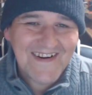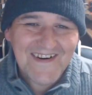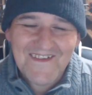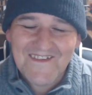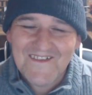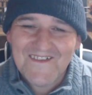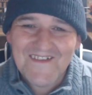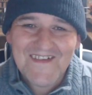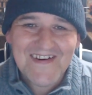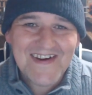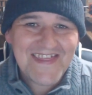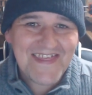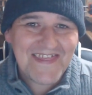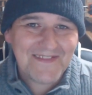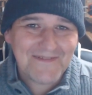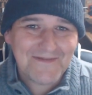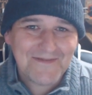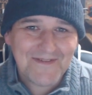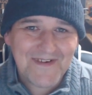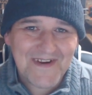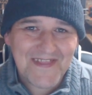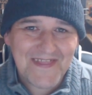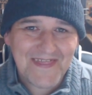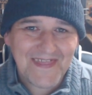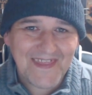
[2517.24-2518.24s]
What's
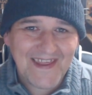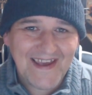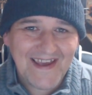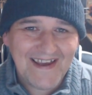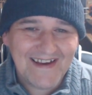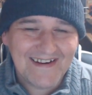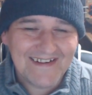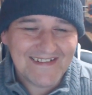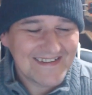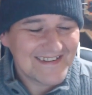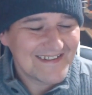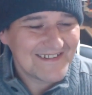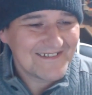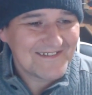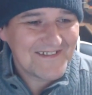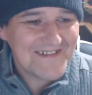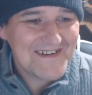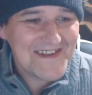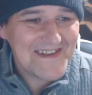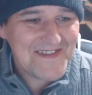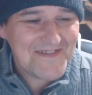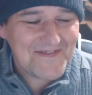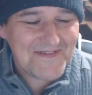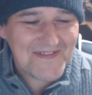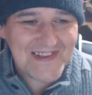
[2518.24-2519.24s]
with that?
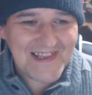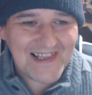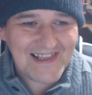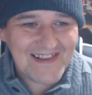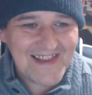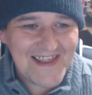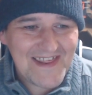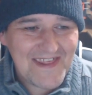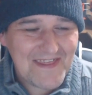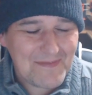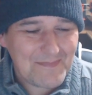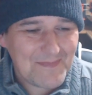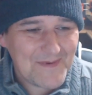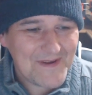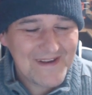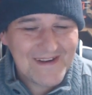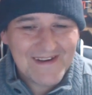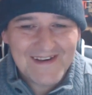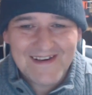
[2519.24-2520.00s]
What's with the list?